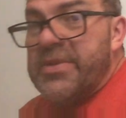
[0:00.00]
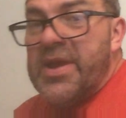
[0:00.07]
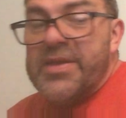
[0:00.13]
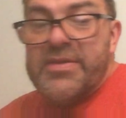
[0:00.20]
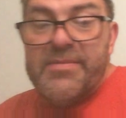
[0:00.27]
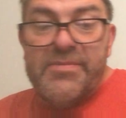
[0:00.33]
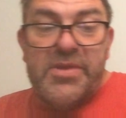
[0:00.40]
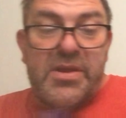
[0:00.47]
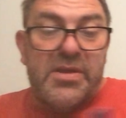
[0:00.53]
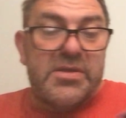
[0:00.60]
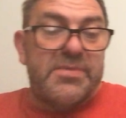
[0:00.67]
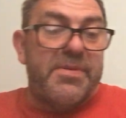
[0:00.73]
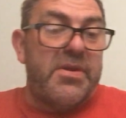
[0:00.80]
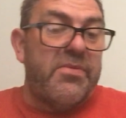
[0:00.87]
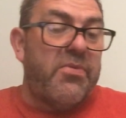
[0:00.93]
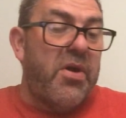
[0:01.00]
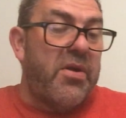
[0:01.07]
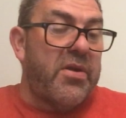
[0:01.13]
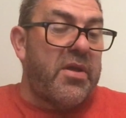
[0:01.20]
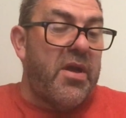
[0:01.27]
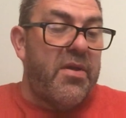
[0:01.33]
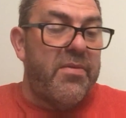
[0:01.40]
when I had them, you know, because it's been a while
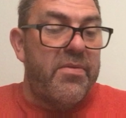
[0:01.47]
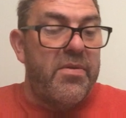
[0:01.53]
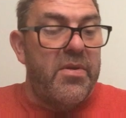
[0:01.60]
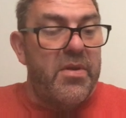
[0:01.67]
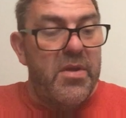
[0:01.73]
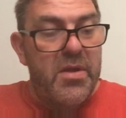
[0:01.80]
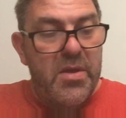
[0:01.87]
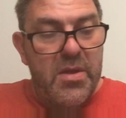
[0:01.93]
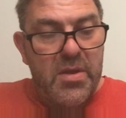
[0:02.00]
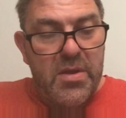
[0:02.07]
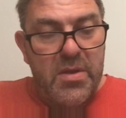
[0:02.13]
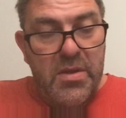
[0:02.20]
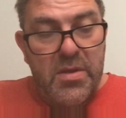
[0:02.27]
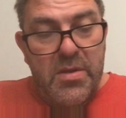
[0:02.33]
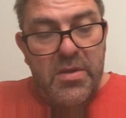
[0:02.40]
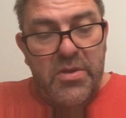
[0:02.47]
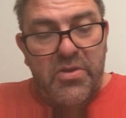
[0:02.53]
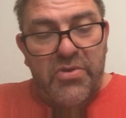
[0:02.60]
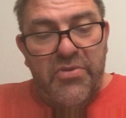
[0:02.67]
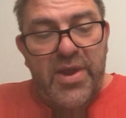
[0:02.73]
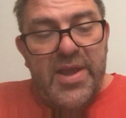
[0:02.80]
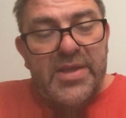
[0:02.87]
ago.
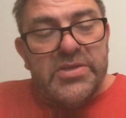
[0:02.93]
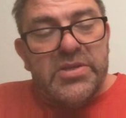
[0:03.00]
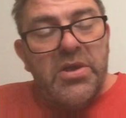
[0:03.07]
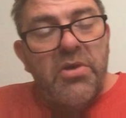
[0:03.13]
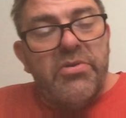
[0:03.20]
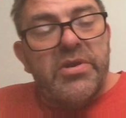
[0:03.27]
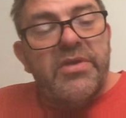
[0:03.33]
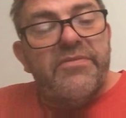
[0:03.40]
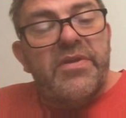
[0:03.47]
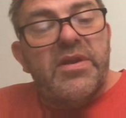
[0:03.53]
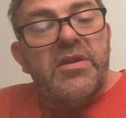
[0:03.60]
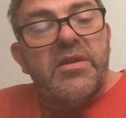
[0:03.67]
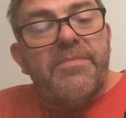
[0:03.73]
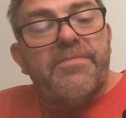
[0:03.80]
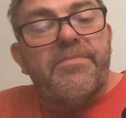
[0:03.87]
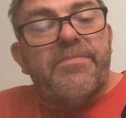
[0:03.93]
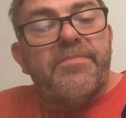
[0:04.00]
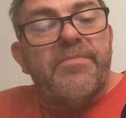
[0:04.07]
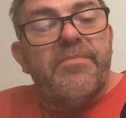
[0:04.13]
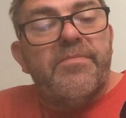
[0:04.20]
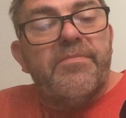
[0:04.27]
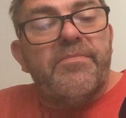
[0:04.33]
Gray's Coconut Vanilla
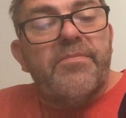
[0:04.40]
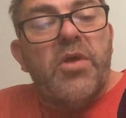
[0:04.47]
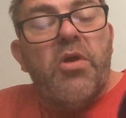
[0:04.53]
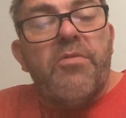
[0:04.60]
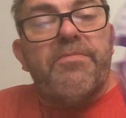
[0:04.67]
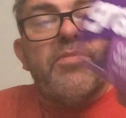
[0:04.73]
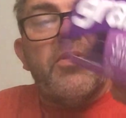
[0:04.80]
Oat